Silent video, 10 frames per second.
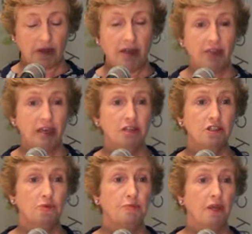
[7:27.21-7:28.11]
And then in
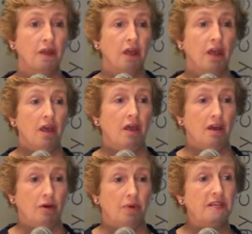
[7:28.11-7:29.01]
spring,
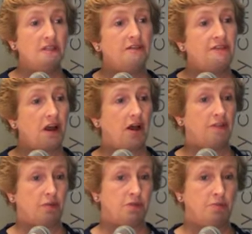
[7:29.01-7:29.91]
Western flower
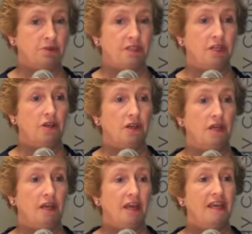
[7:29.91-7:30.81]
thrips in
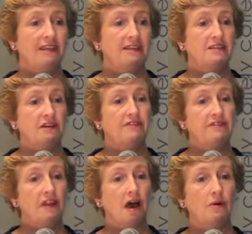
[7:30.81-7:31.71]
particular, it is a
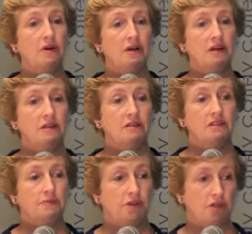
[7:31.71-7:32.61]
flower
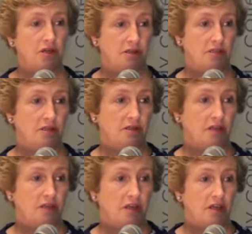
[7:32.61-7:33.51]
specialist.
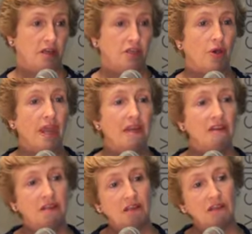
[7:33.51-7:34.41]
So
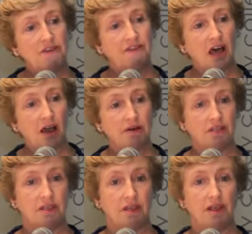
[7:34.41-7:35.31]
anything that
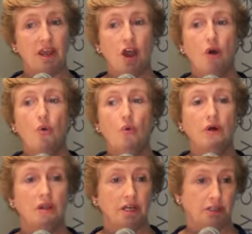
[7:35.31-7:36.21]
flowers there
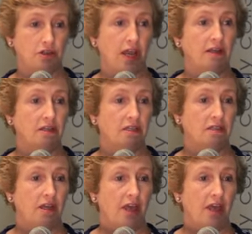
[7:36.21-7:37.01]
will attract it.